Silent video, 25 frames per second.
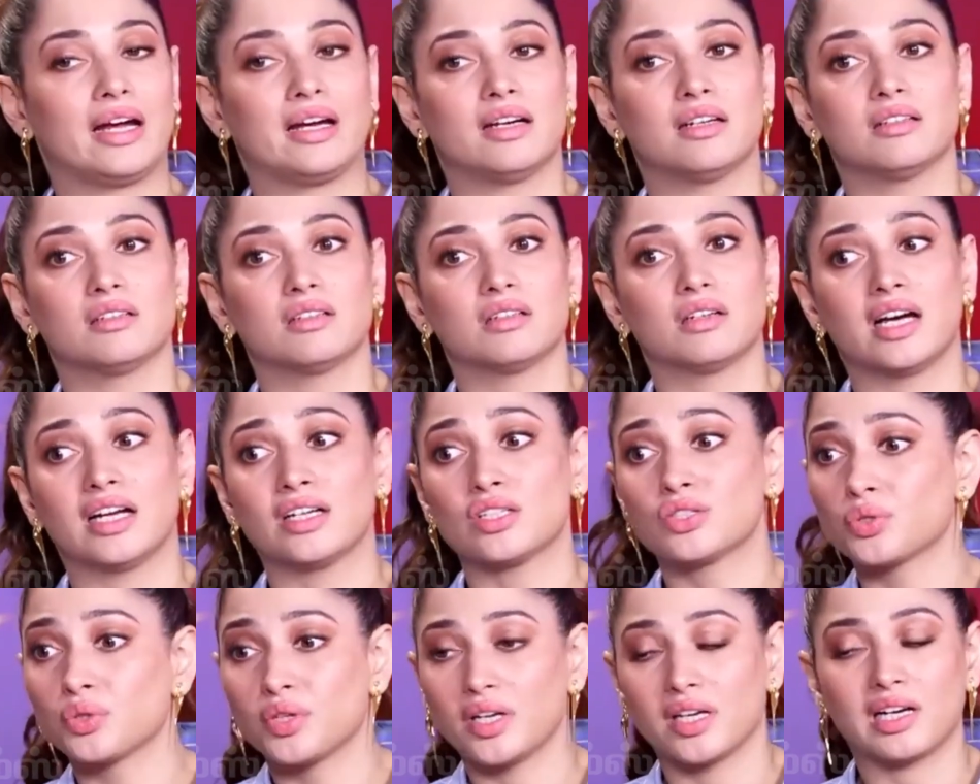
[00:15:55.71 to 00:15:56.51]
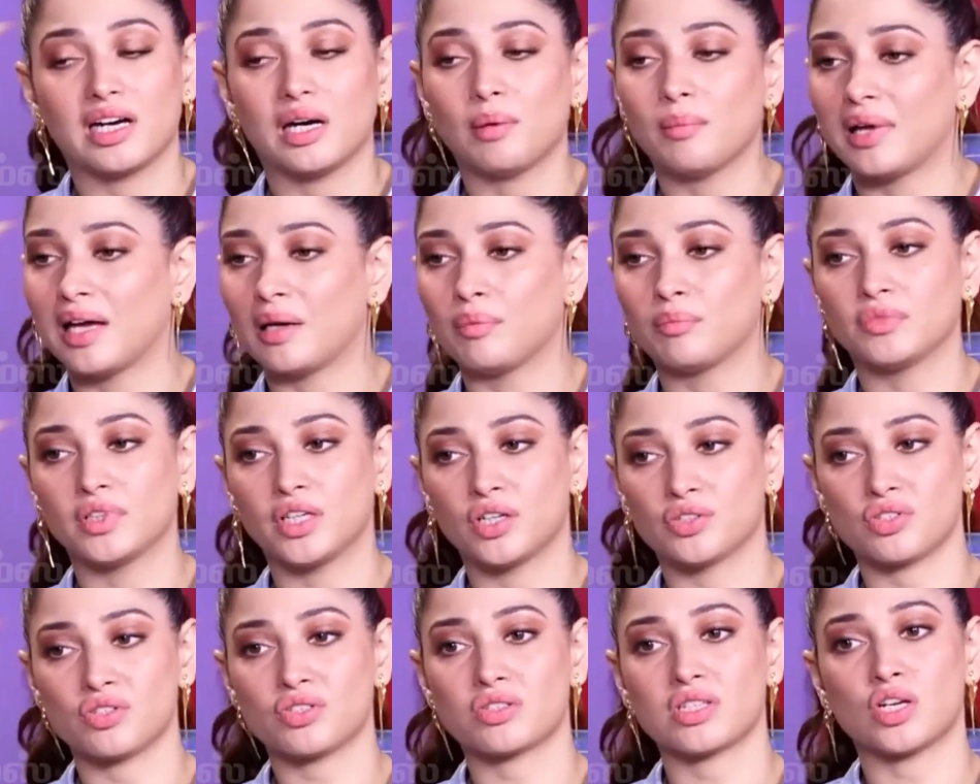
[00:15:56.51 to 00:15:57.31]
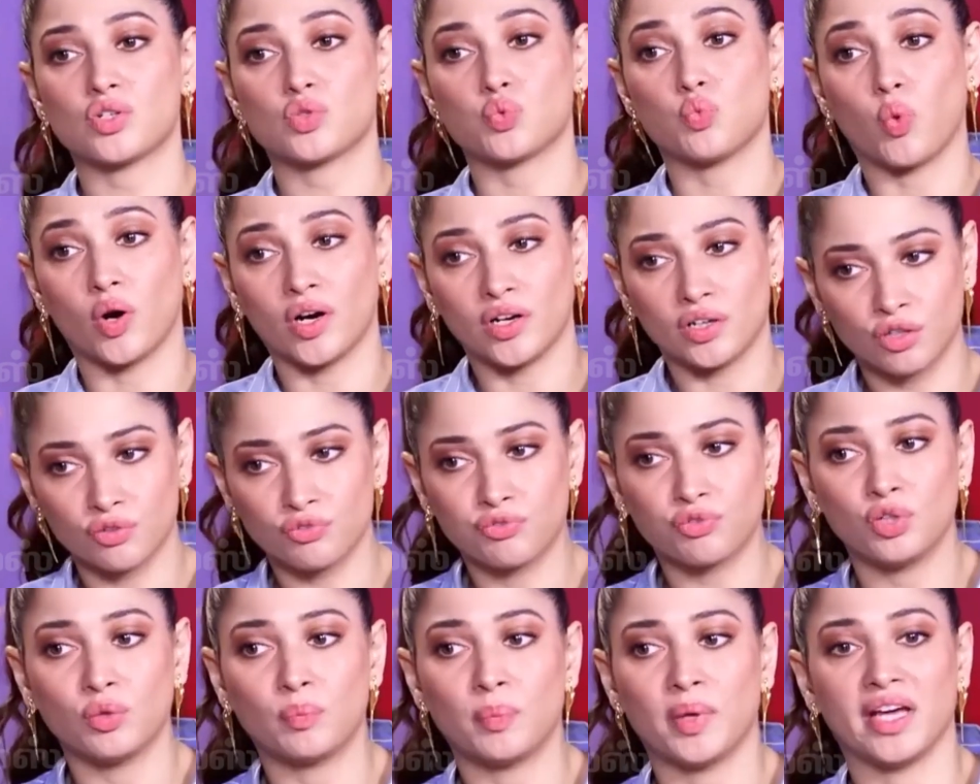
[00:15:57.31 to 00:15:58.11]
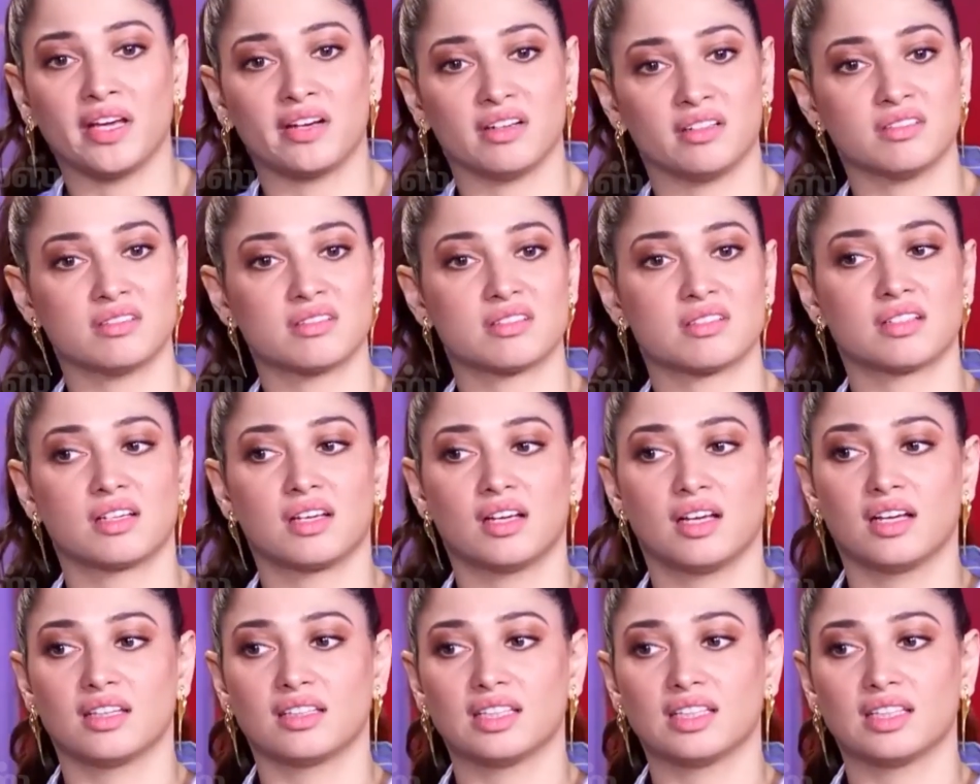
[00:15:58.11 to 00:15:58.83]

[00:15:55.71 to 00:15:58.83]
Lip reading: And Surekha ma'am, they're just such wonderful parents.